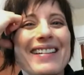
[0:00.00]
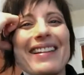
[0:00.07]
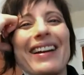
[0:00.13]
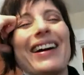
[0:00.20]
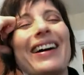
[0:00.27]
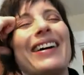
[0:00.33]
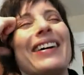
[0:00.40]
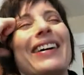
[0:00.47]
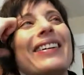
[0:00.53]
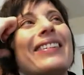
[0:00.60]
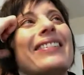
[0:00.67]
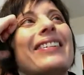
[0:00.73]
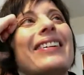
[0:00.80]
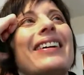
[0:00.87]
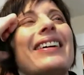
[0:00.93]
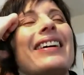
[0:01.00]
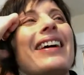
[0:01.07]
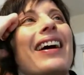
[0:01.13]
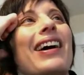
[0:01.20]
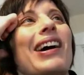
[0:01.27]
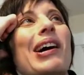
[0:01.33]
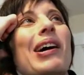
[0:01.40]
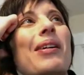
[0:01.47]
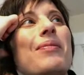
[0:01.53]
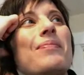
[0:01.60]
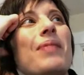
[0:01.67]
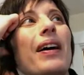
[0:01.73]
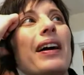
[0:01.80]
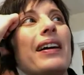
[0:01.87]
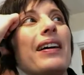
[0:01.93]
So
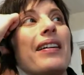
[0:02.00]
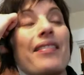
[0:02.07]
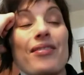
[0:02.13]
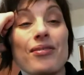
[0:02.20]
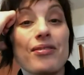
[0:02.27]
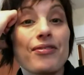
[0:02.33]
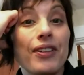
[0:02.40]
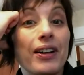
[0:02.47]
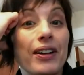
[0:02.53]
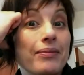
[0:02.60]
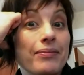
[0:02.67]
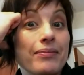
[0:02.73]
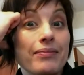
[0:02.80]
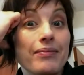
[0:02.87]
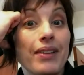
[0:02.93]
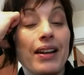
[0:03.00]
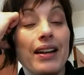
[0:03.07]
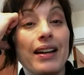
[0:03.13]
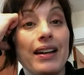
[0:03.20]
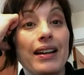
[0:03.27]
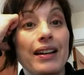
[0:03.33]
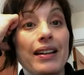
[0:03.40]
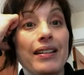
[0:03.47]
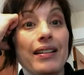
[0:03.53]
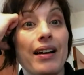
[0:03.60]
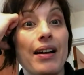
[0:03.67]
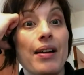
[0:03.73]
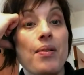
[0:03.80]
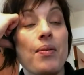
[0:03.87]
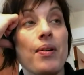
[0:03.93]
I got certified, and
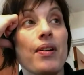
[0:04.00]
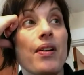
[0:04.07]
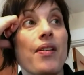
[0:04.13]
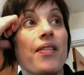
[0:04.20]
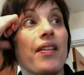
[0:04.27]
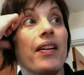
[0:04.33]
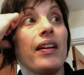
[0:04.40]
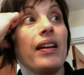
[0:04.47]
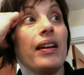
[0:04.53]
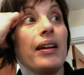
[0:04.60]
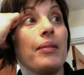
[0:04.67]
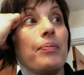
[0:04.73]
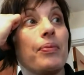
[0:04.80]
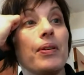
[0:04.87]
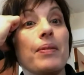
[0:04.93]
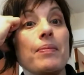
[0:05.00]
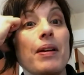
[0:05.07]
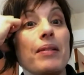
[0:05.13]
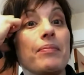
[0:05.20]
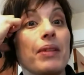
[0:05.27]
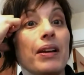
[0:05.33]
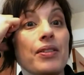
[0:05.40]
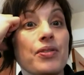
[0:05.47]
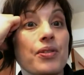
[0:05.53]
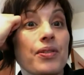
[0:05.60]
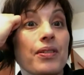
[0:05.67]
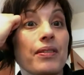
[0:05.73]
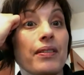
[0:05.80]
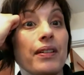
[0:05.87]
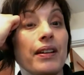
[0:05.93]
I was a pre-med
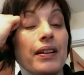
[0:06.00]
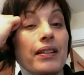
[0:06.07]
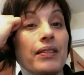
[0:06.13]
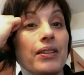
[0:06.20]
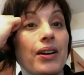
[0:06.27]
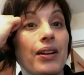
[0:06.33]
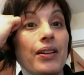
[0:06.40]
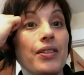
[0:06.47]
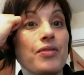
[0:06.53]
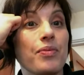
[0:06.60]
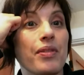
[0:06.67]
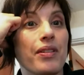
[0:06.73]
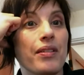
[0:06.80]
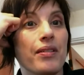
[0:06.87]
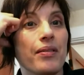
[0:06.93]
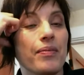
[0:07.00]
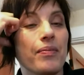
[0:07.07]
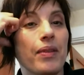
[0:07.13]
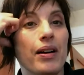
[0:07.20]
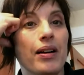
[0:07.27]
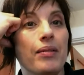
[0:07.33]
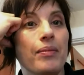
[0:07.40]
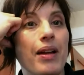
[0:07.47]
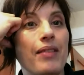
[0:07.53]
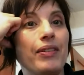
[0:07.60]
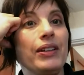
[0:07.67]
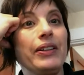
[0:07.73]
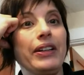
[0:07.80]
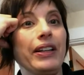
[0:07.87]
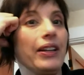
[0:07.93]
major in college with a
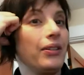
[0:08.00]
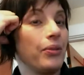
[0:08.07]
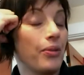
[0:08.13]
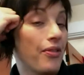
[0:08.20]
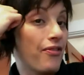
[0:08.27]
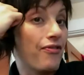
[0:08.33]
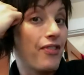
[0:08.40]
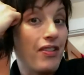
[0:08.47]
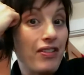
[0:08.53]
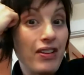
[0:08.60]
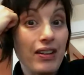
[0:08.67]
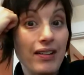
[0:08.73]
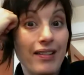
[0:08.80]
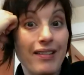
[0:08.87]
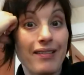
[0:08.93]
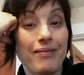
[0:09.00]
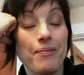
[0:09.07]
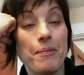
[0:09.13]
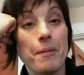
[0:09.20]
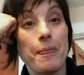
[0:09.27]
heavy leaning towards physics.